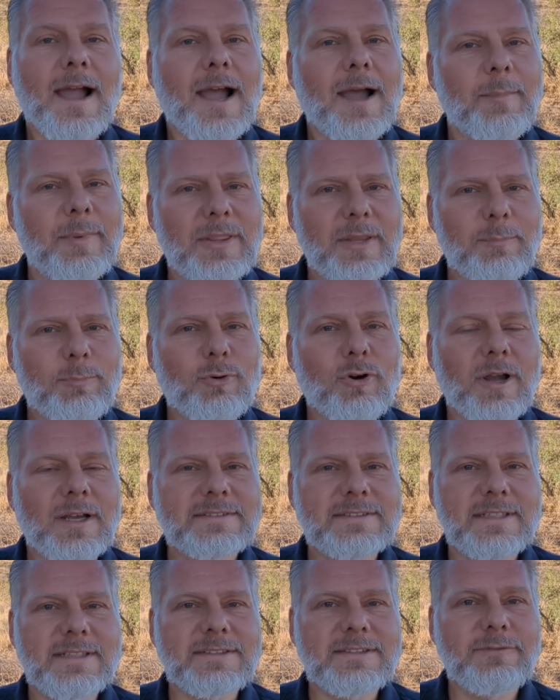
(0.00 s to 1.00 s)
I'm in the
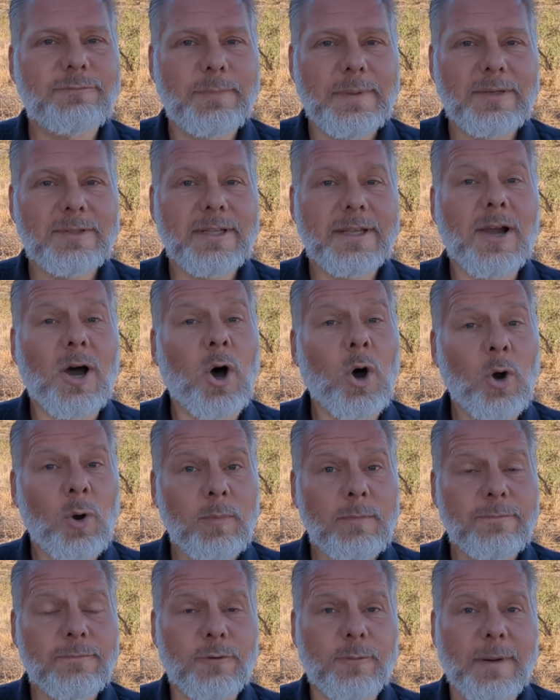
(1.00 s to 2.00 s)
process of building a
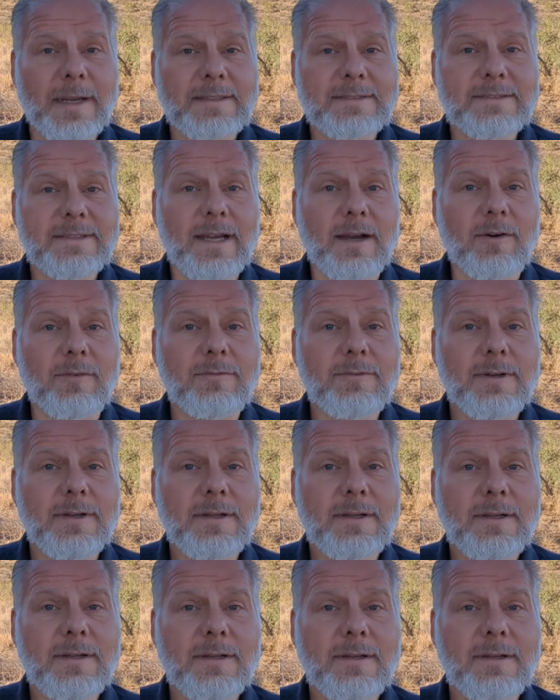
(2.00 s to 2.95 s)
home for myself.